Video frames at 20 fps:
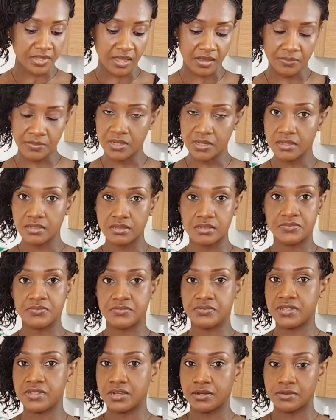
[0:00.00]

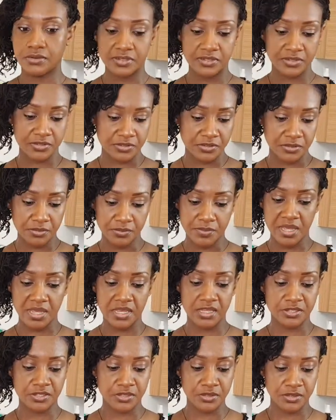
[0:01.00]
cauliflower, your
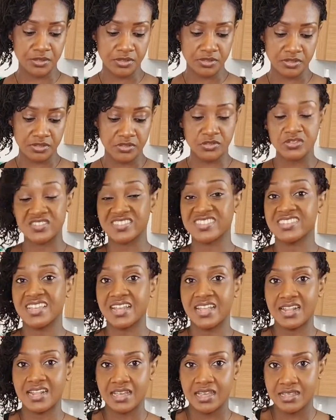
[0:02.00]
tomatoes, your
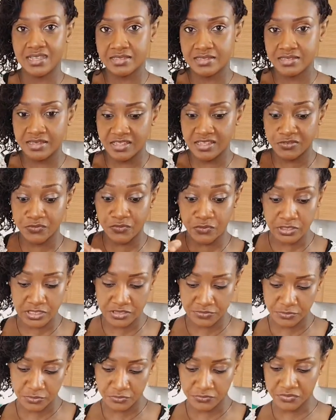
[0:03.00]
salads is 40
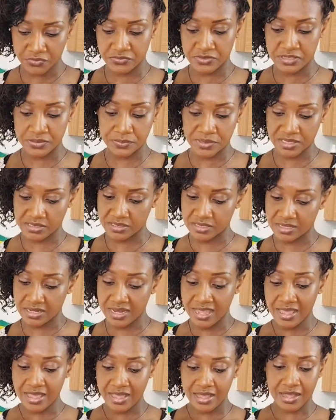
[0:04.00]
to 50%.
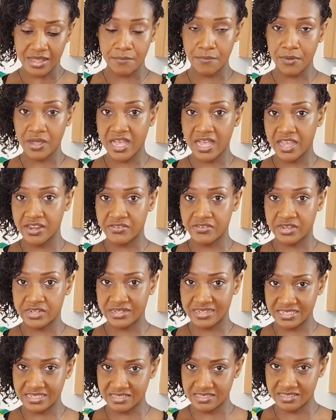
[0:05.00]
Carbohydrate,
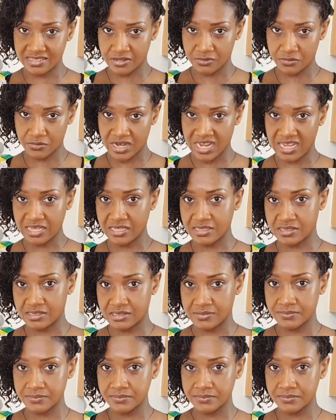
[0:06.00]
that is our rice,